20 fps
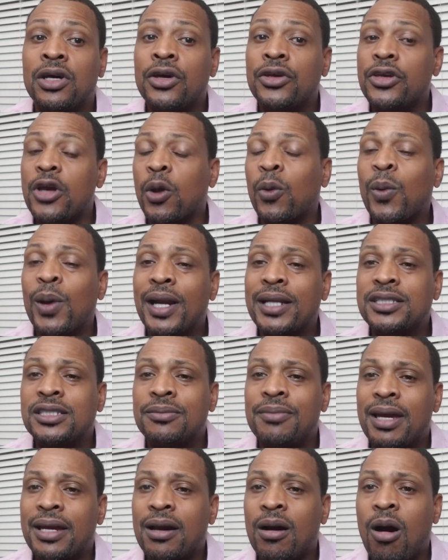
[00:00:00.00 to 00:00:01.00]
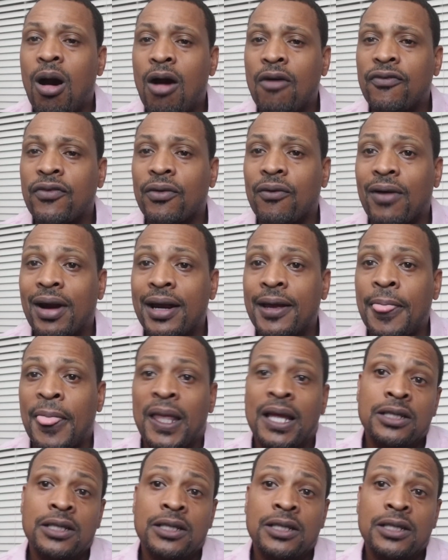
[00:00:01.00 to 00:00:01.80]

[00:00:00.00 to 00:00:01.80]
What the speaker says: You're ready to make an offer, right?